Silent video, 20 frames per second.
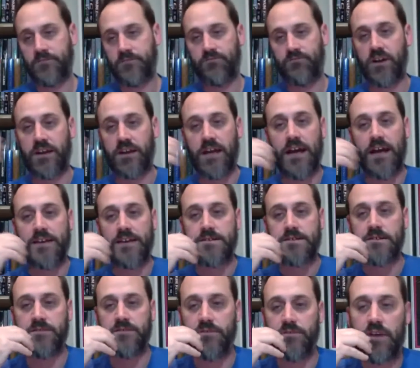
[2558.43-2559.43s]
Frank
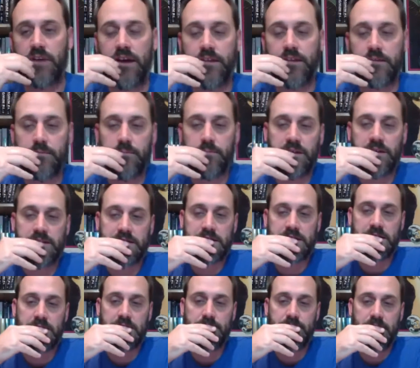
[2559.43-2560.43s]
Castle if you'd rather. But
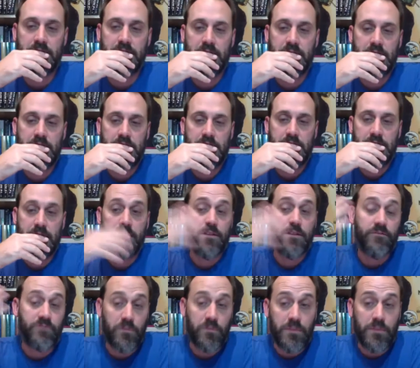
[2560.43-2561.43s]
and
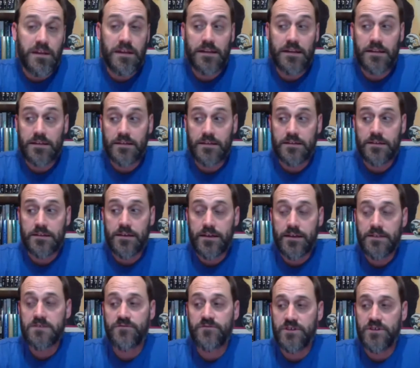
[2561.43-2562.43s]
then for me,
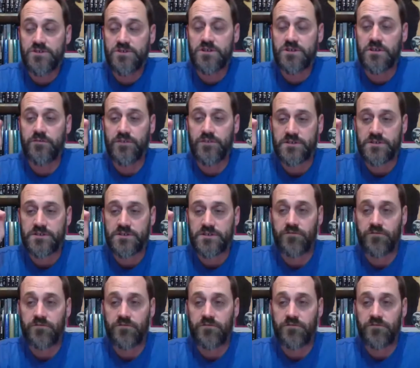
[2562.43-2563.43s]
his vision of the
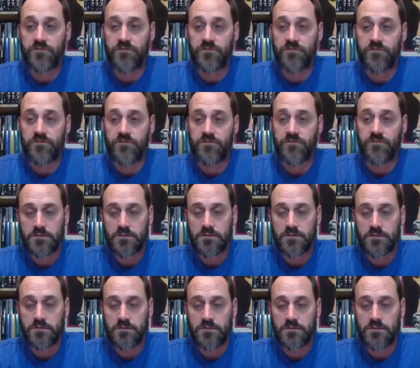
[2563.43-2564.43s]
Silver Surfer,
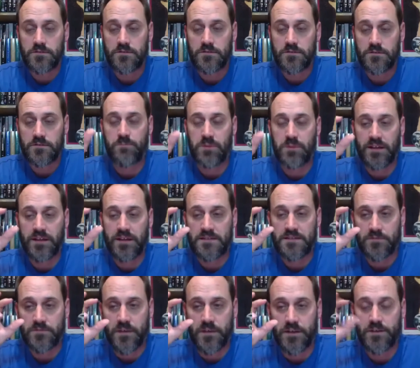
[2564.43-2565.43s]
which
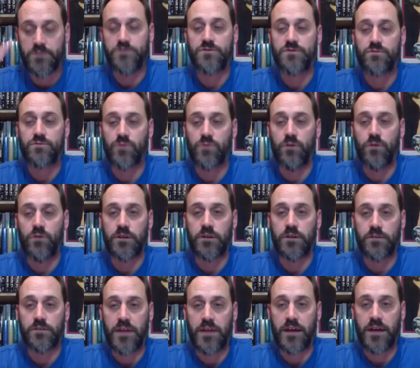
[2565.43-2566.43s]
plays a huge role
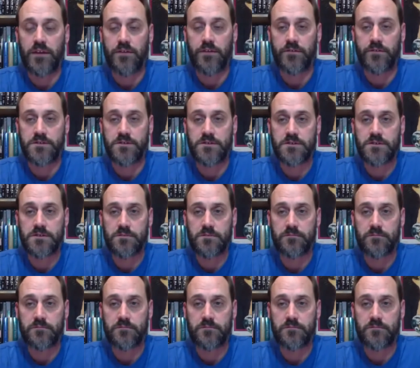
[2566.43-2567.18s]
in Thanos,